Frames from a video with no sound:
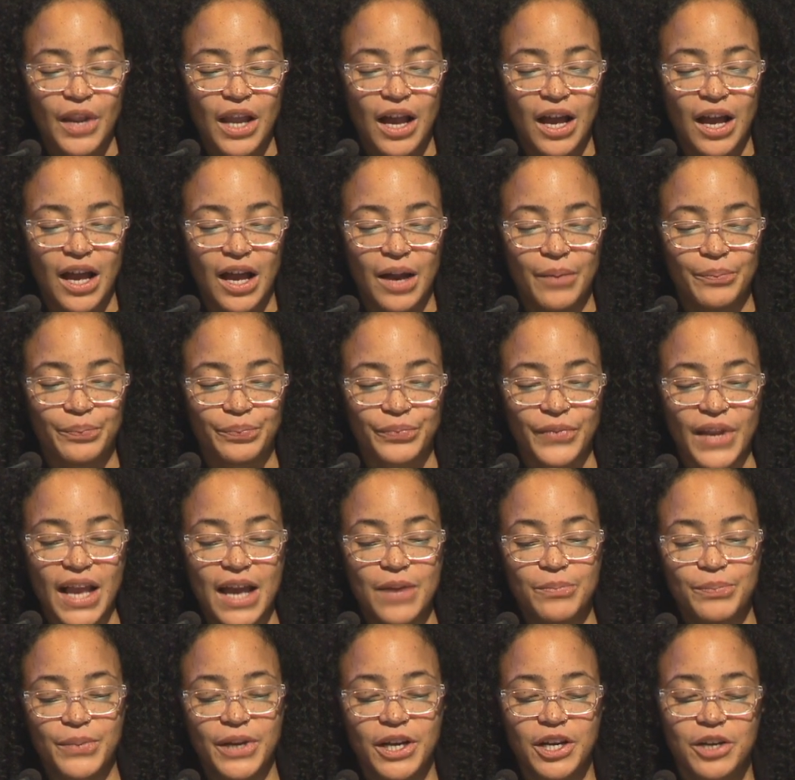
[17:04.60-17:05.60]
Um,
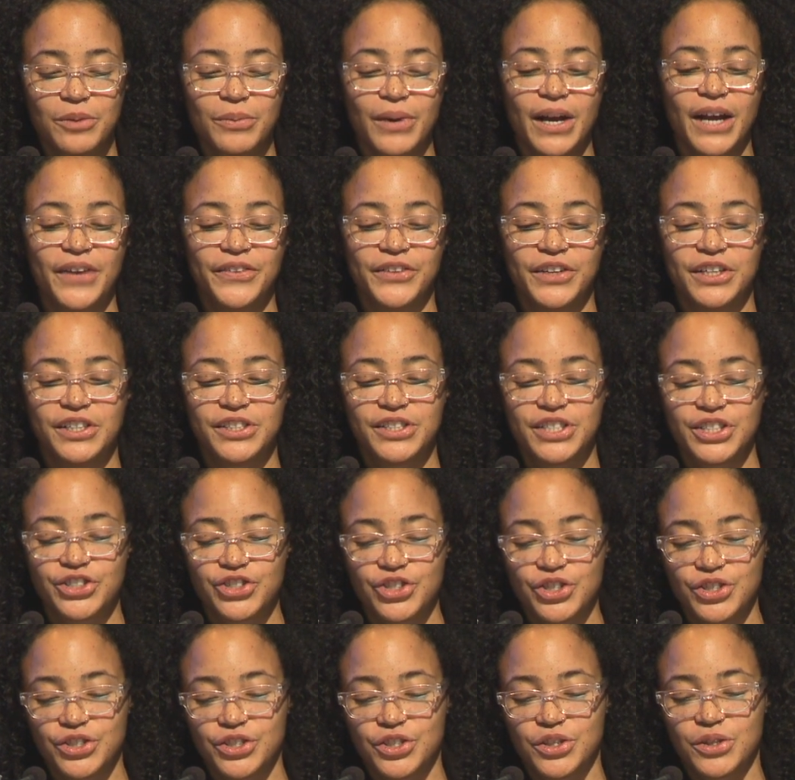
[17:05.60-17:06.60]
and bear in mind that in
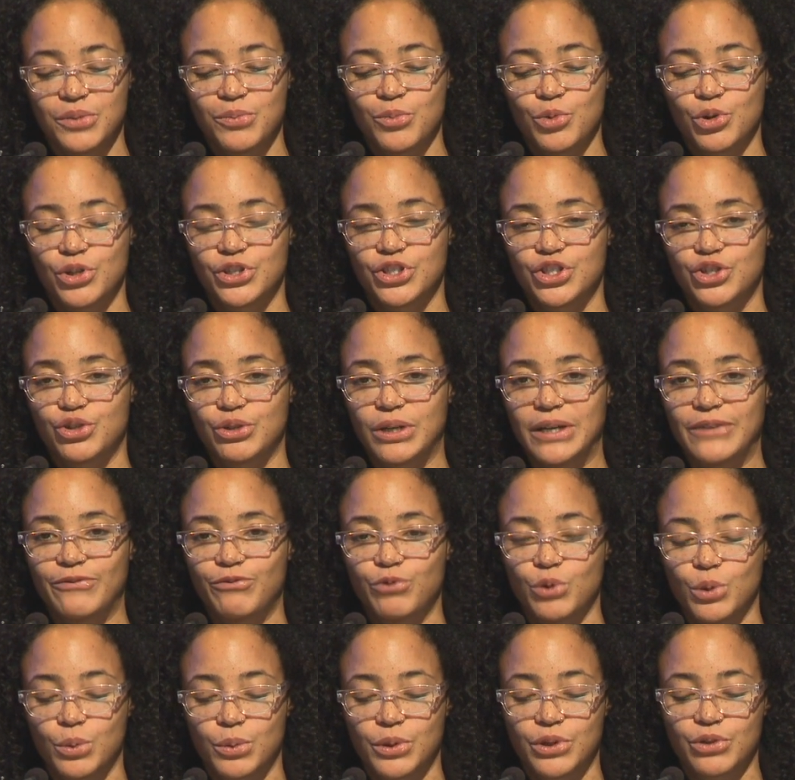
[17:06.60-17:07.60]
addition to the more
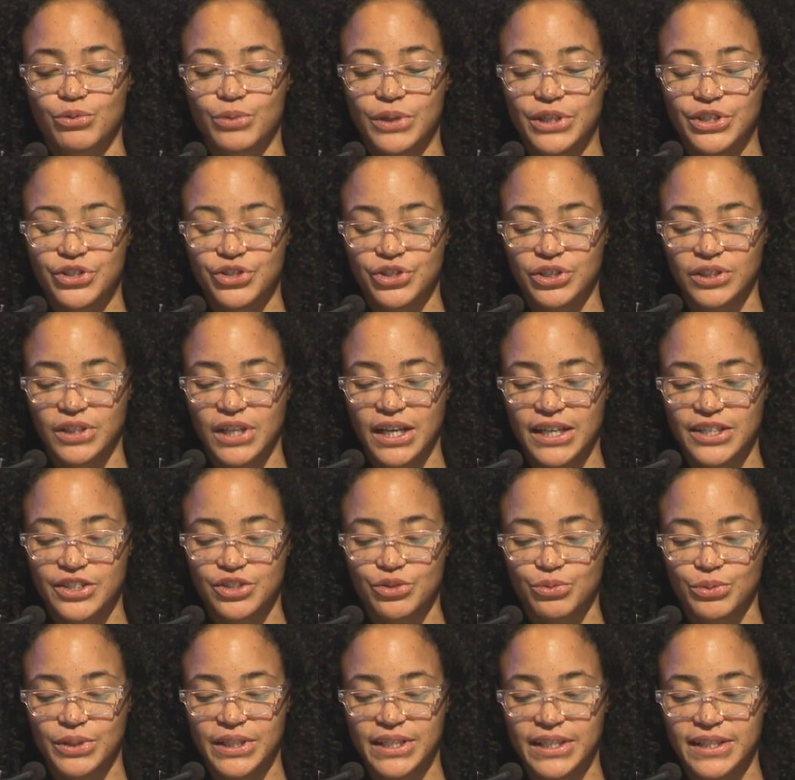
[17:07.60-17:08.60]
straightforward racialized
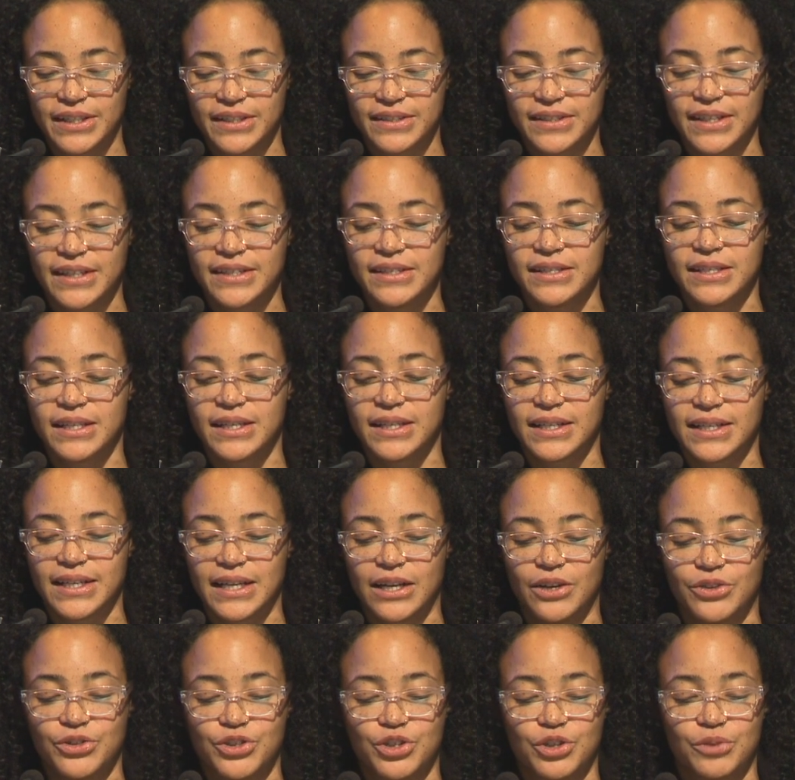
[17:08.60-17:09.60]
readings, I did
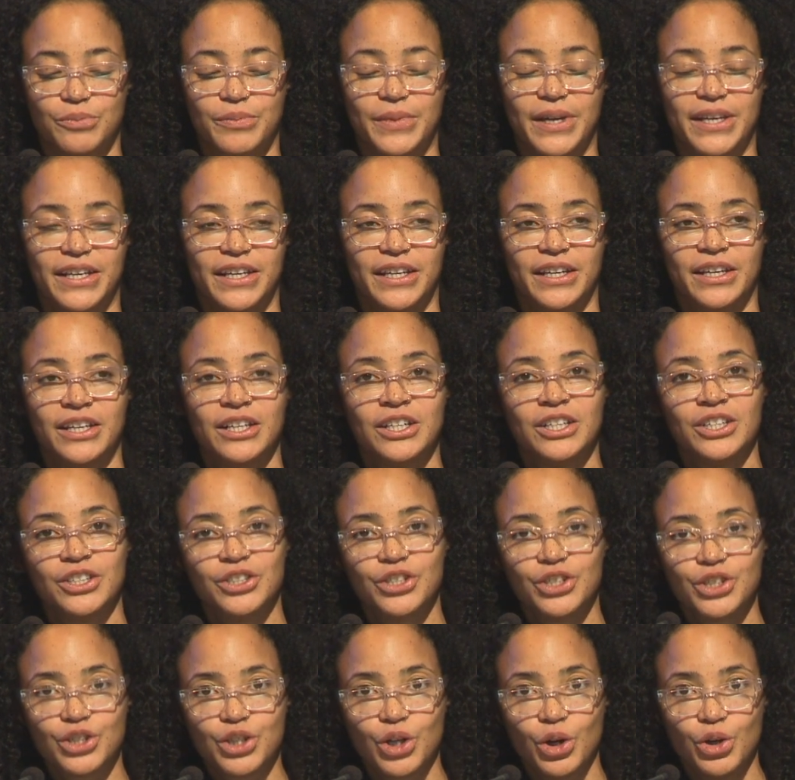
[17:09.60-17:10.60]
encounter many
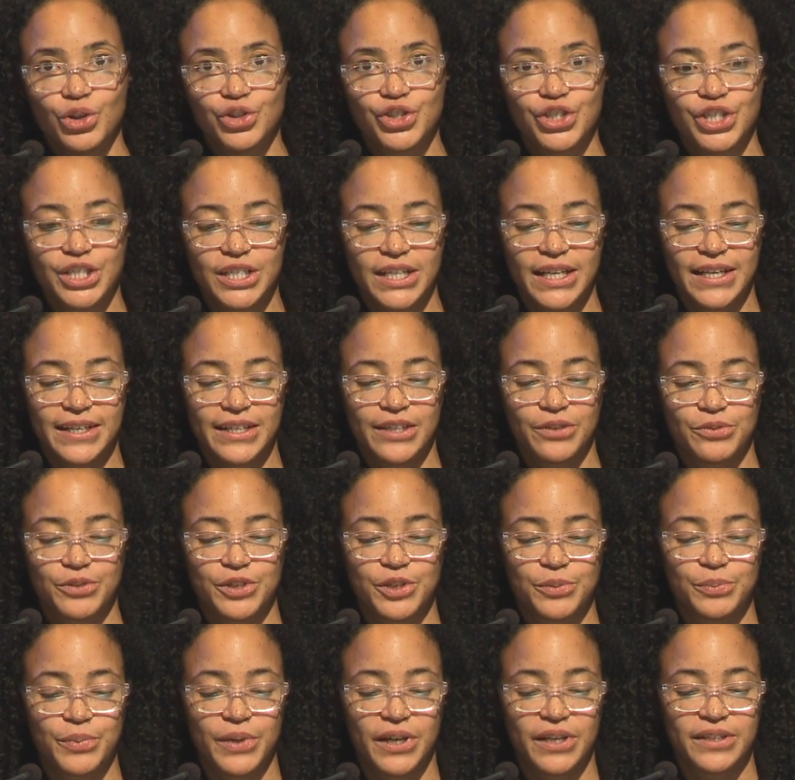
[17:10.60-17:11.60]
negotiated
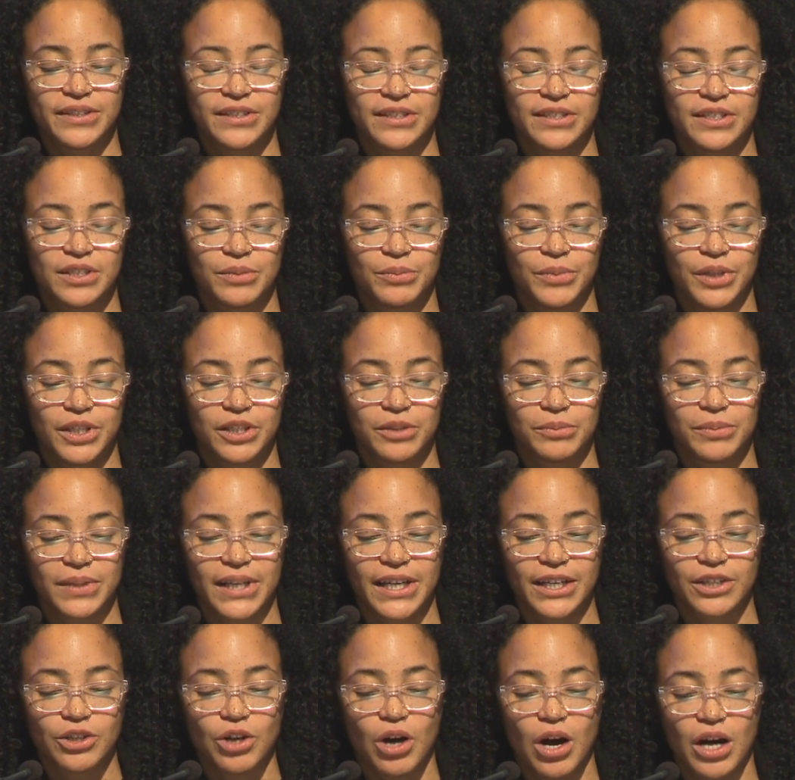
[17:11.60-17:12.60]
responses among
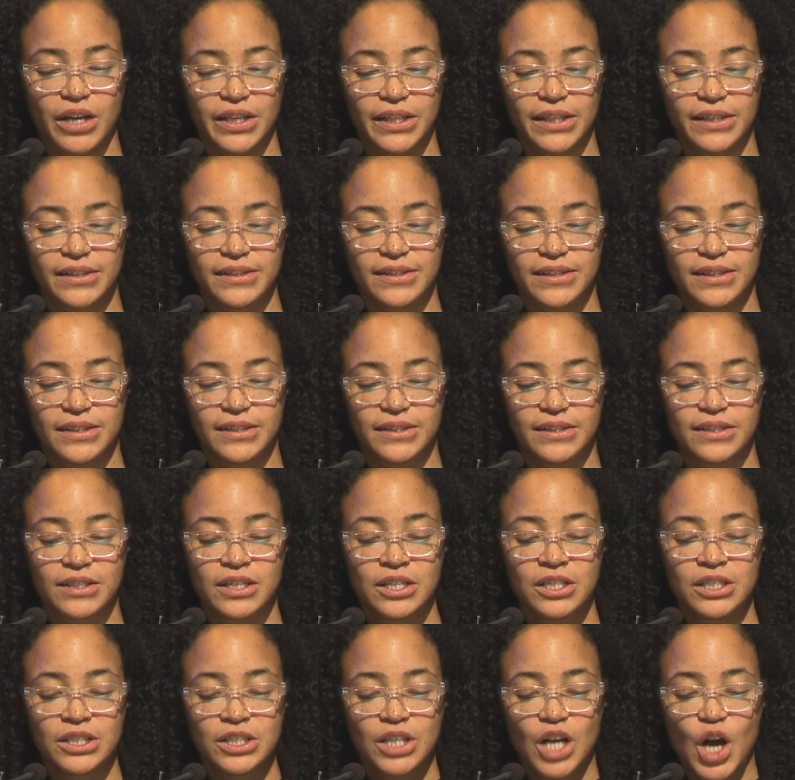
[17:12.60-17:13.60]
black audiences,
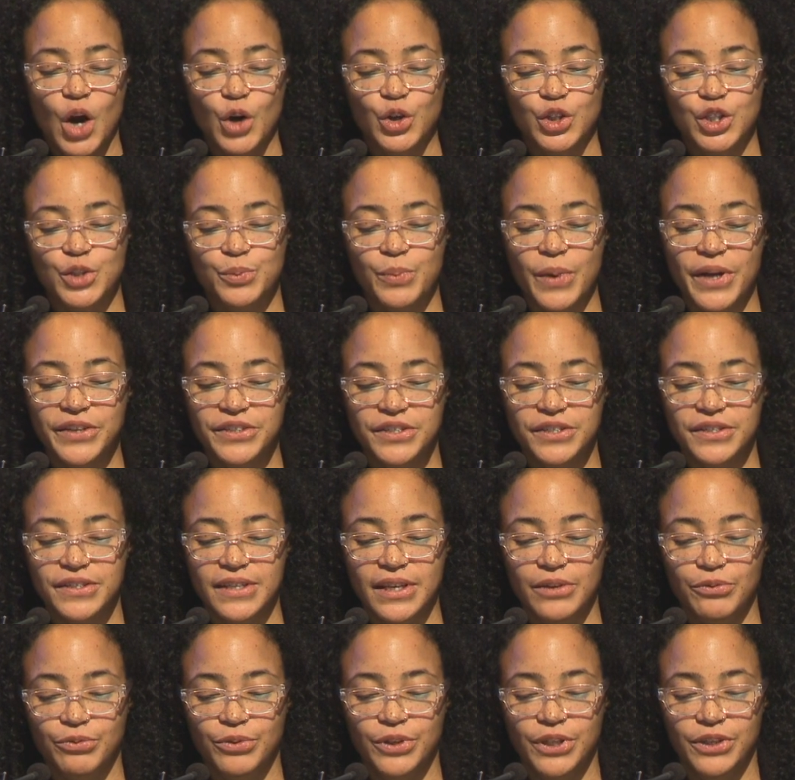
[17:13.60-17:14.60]
are uh, responses
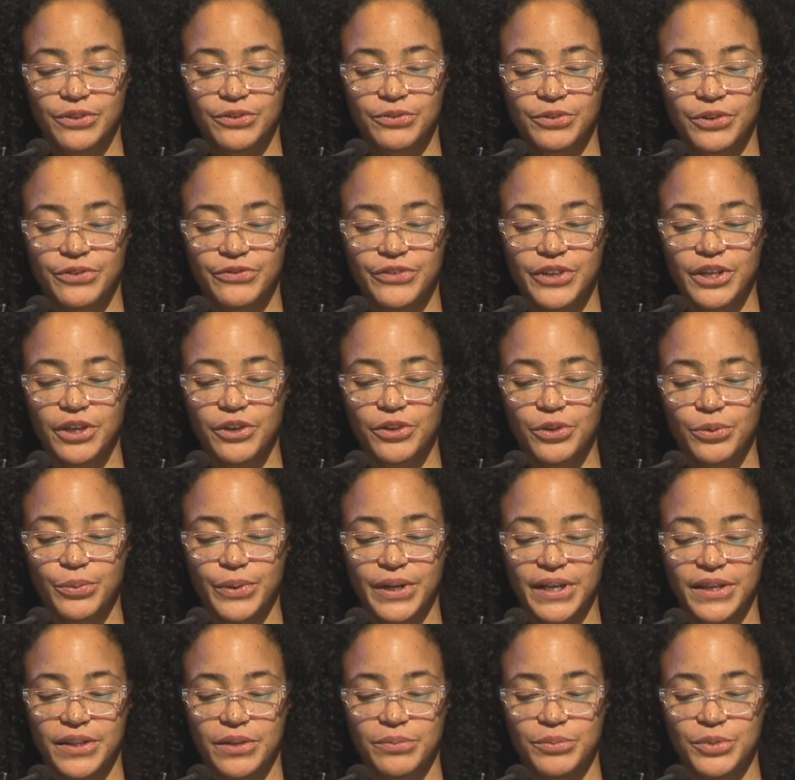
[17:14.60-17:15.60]
that re reveal the
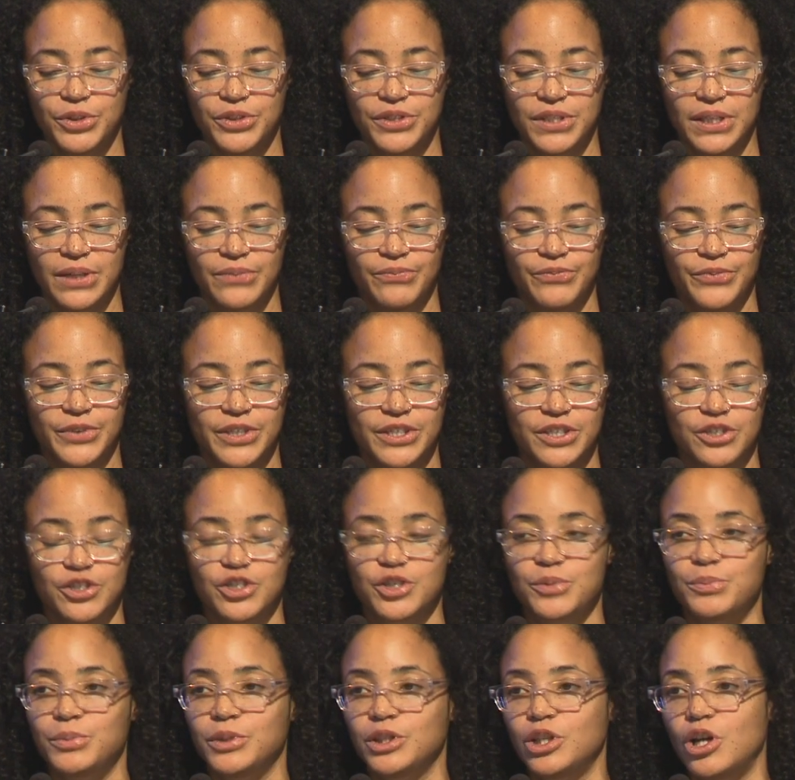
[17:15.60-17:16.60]
way that museum
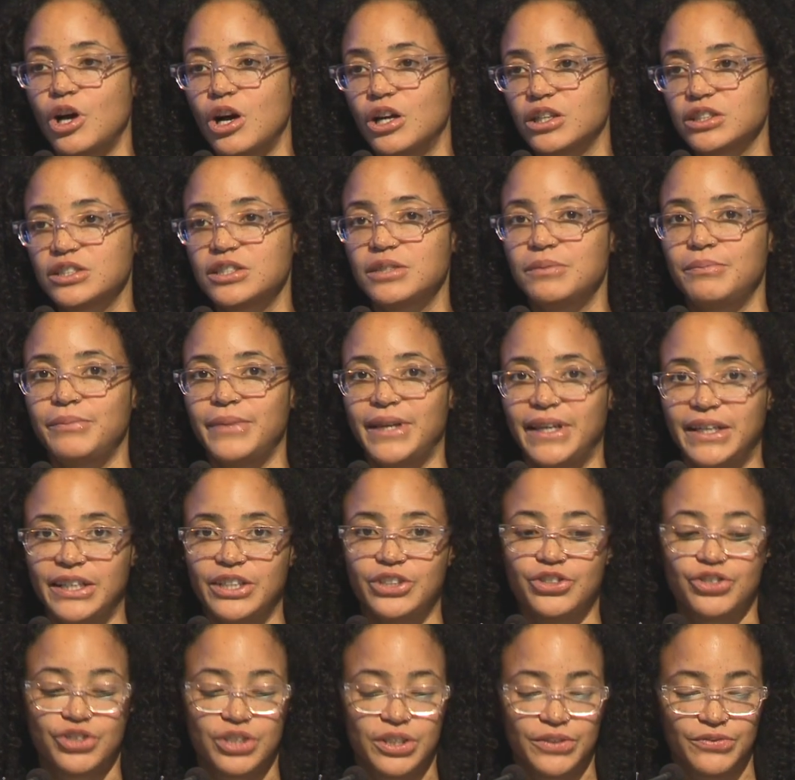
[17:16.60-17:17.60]
visitors belong to
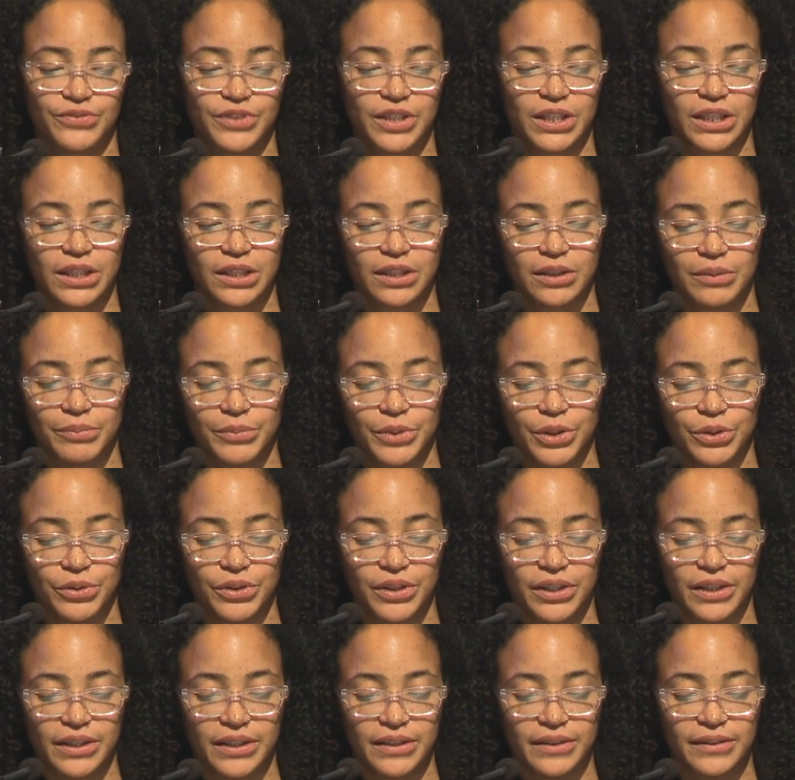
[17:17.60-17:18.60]
many shifting
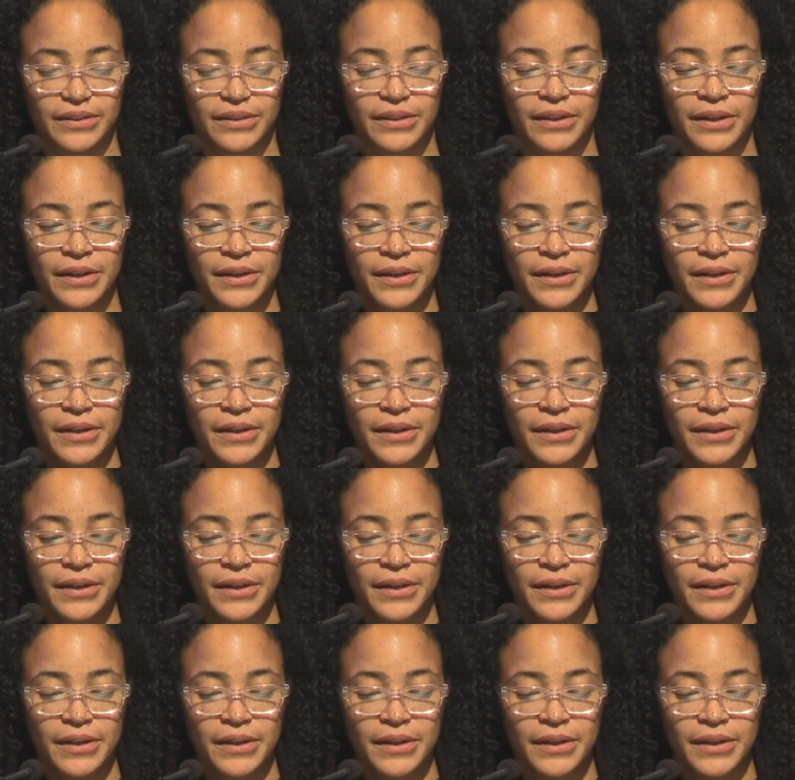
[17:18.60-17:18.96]
communities.